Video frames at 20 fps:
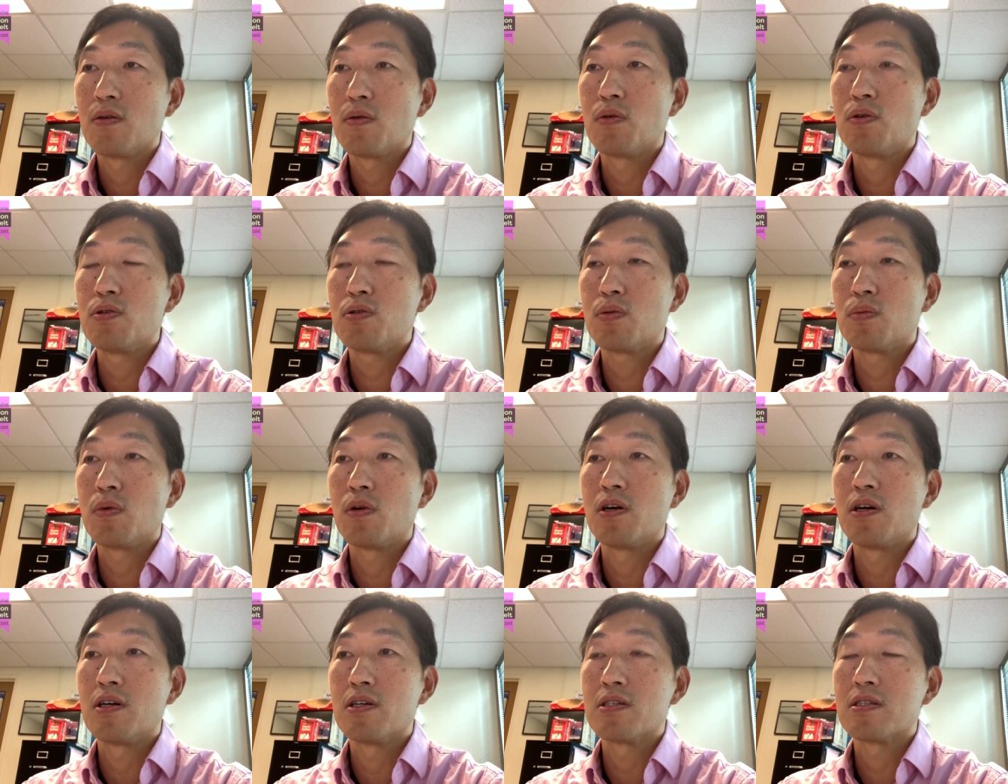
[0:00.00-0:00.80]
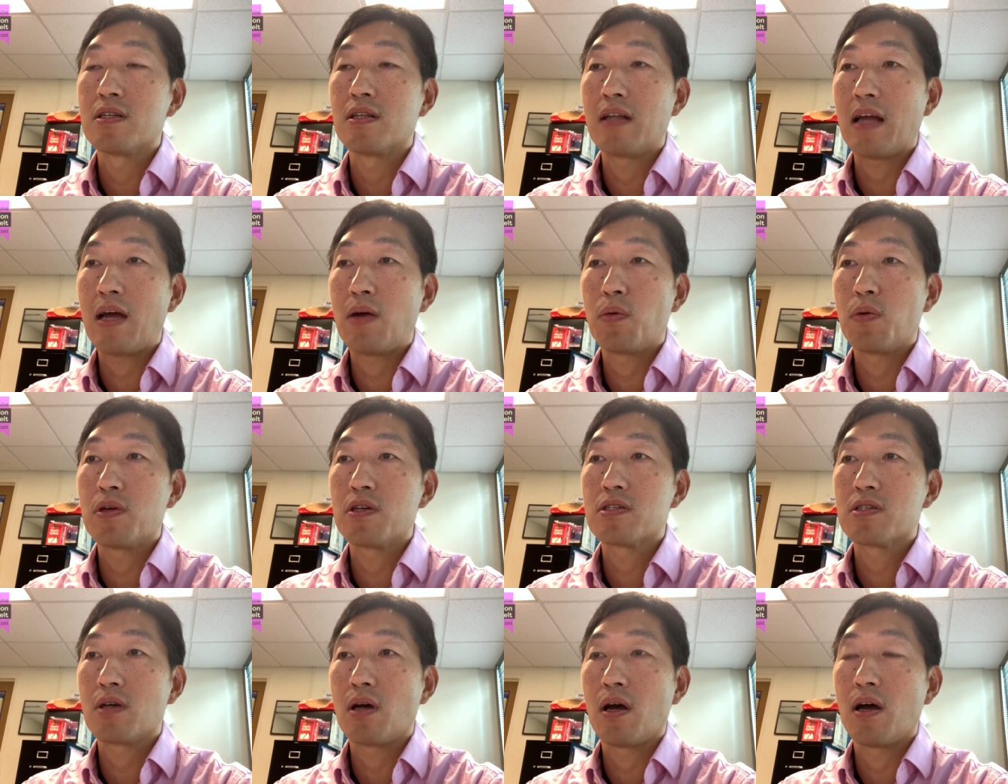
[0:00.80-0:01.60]
which was 9
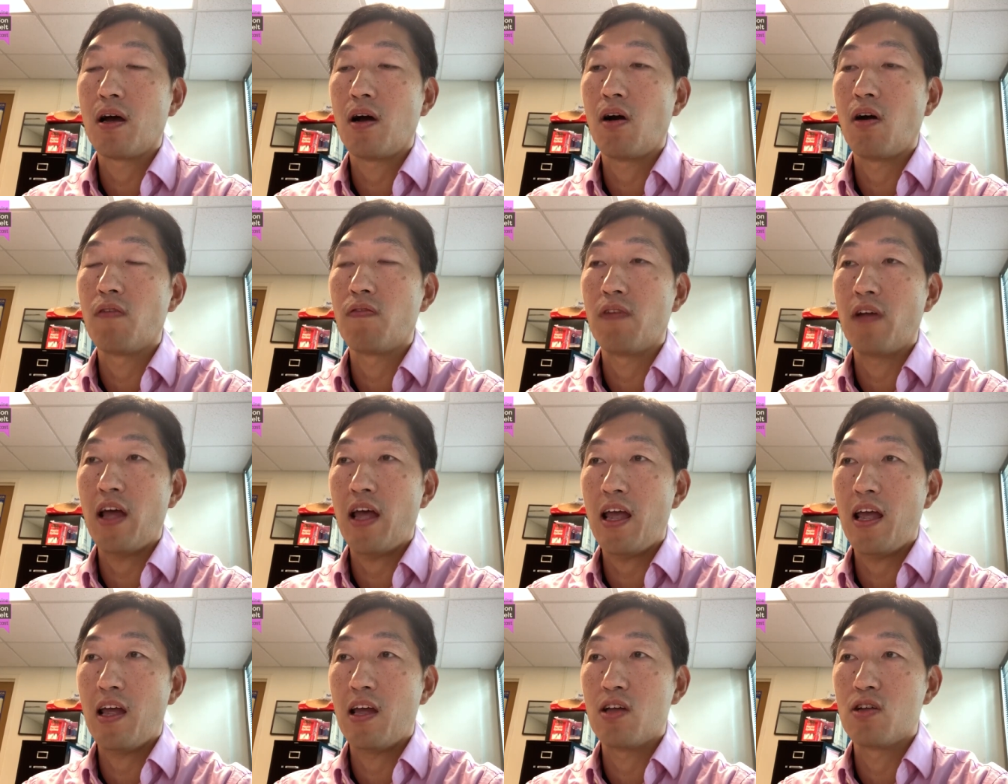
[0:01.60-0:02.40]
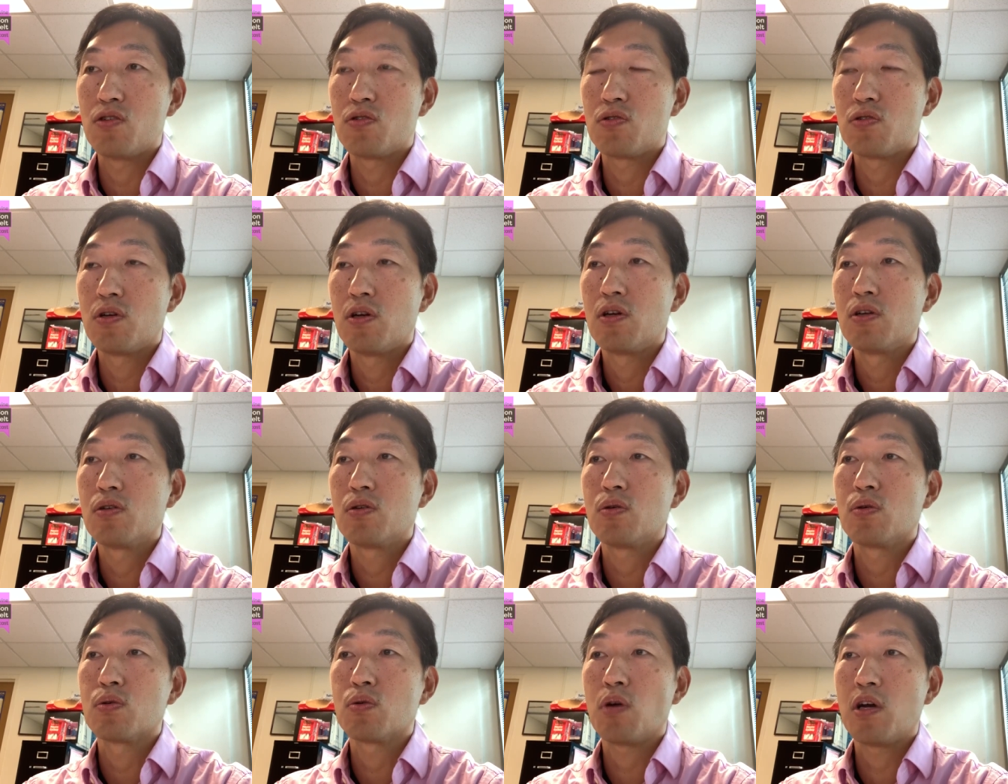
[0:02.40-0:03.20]
weeks of age
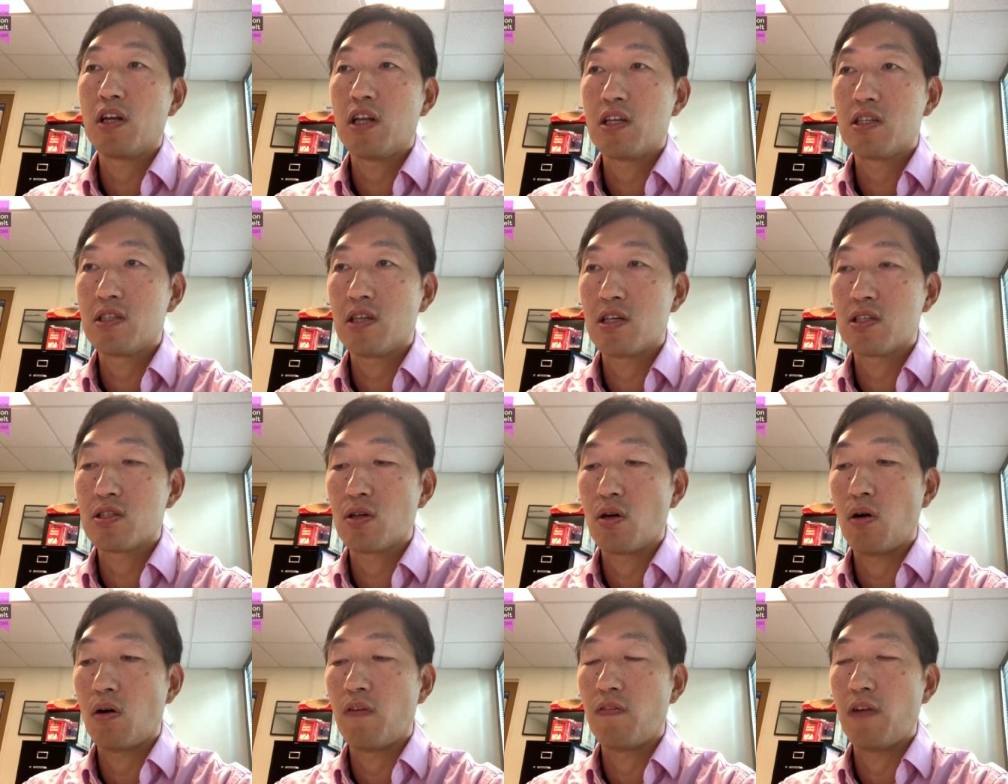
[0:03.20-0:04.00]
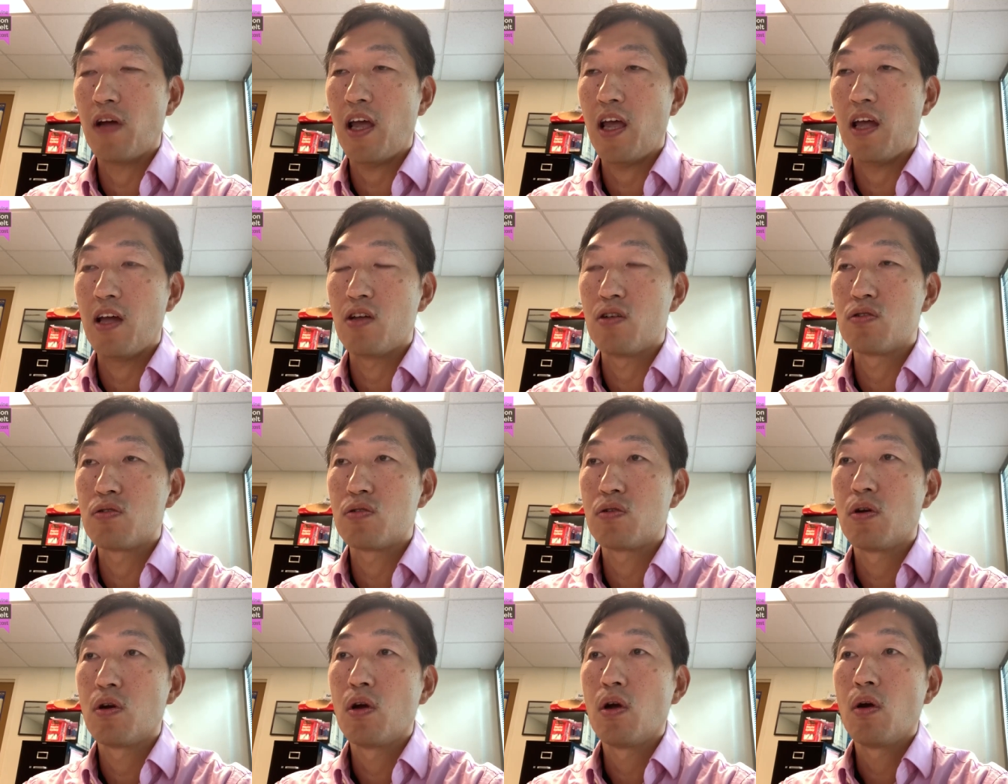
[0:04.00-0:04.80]
to 26 of age.